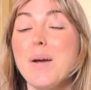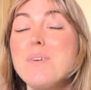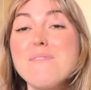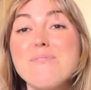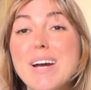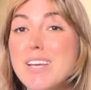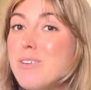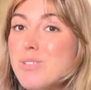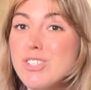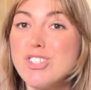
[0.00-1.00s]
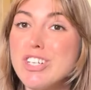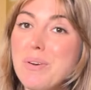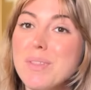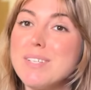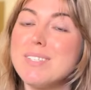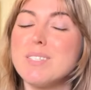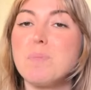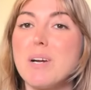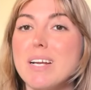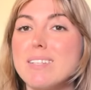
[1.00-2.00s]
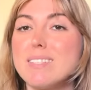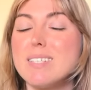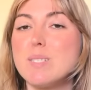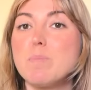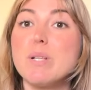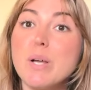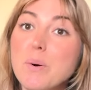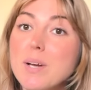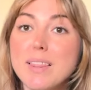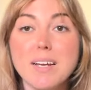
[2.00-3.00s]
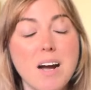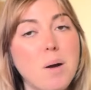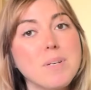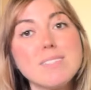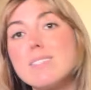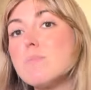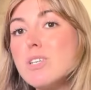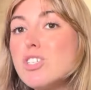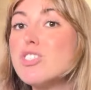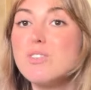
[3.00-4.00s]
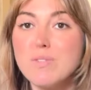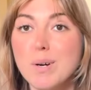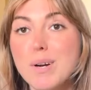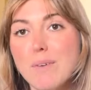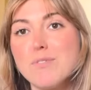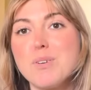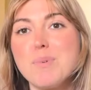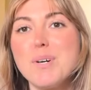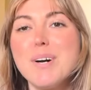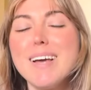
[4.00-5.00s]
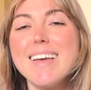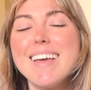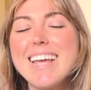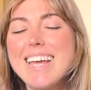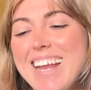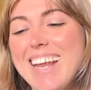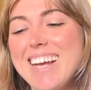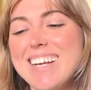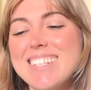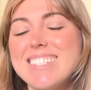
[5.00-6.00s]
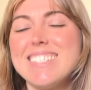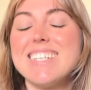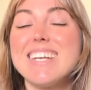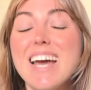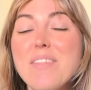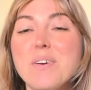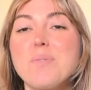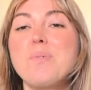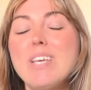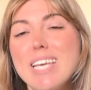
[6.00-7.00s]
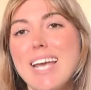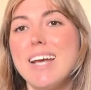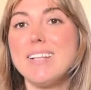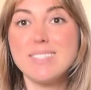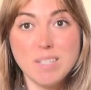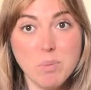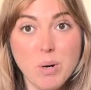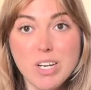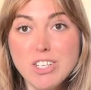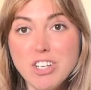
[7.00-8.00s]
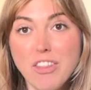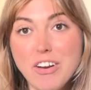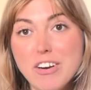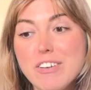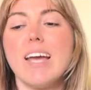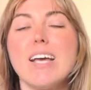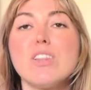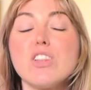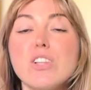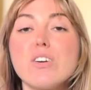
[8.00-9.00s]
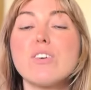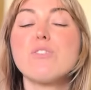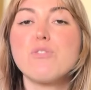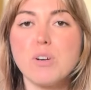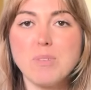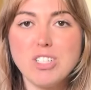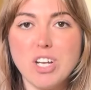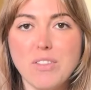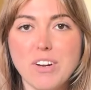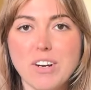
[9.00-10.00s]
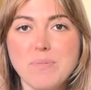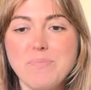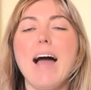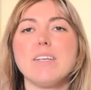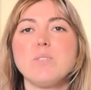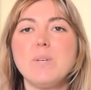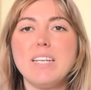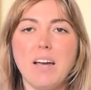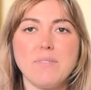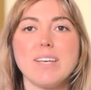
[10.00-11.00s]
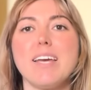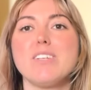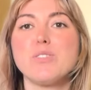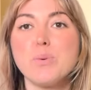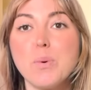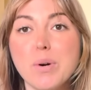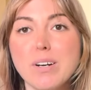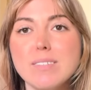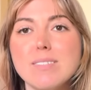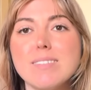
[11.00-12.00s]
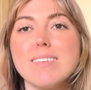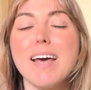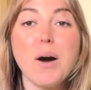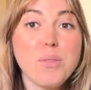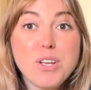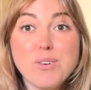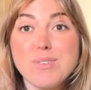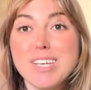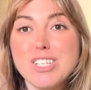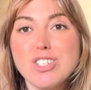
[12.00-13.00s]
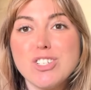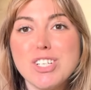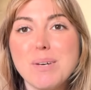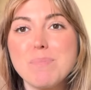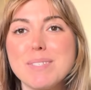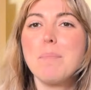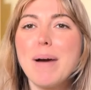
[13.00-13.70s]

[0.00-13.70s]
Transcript: I would invite you to share these experiences below in the comments as much as you feel comfortable, and together we can support each other and learn from each other as we navigate towards healthier relationships.